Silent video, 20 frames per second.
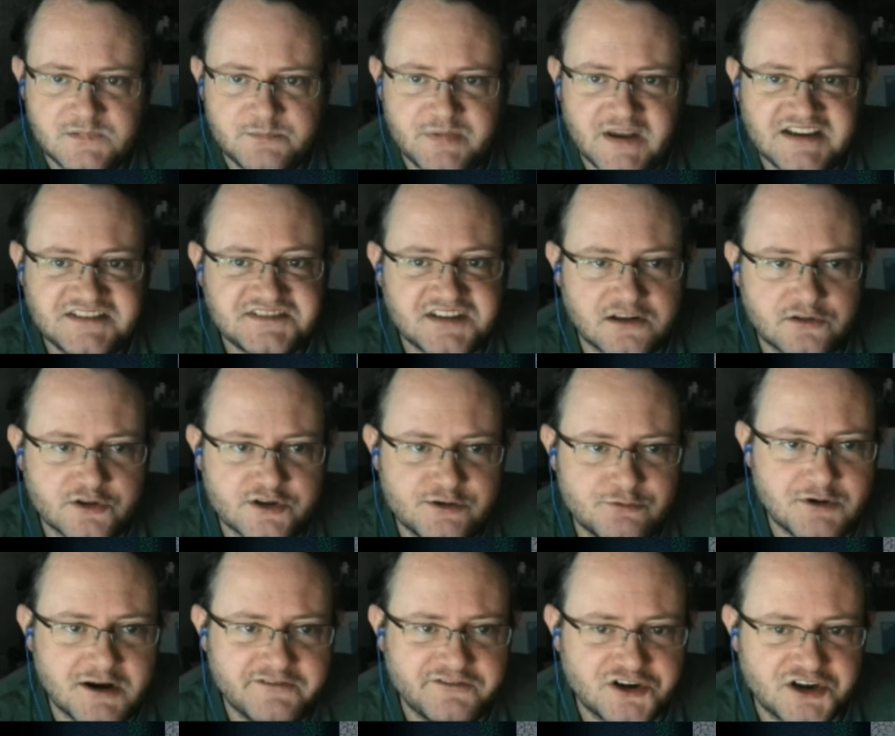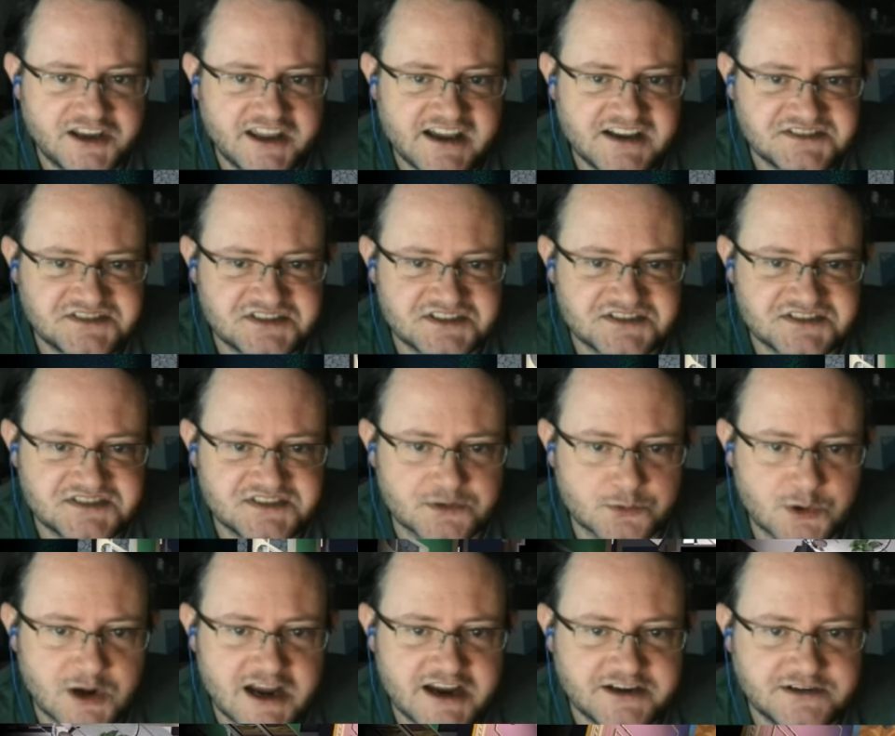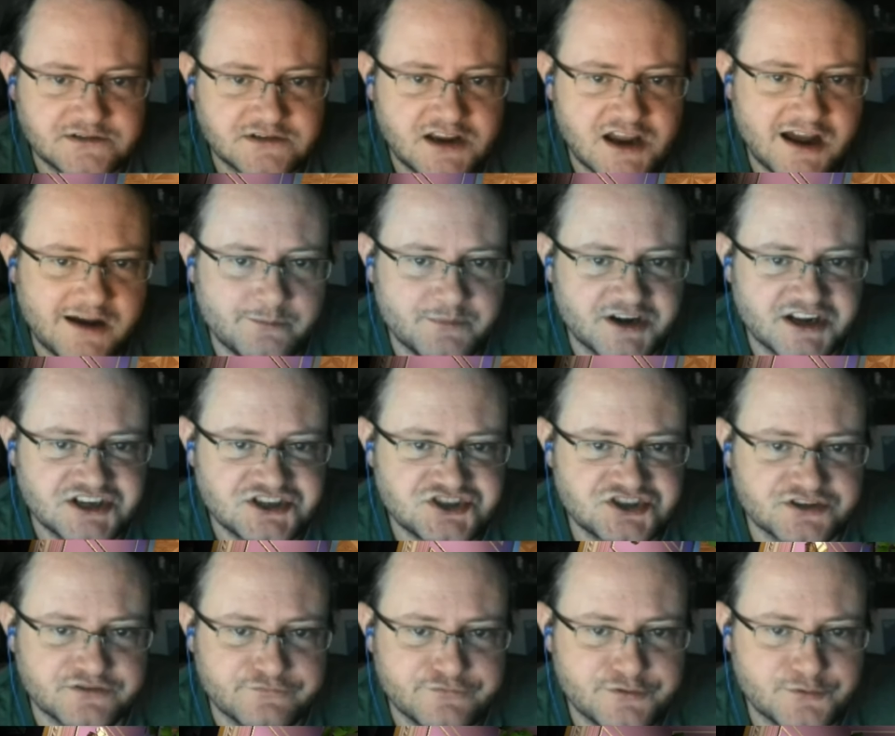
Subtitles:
Basically, whoever guesses the right combination of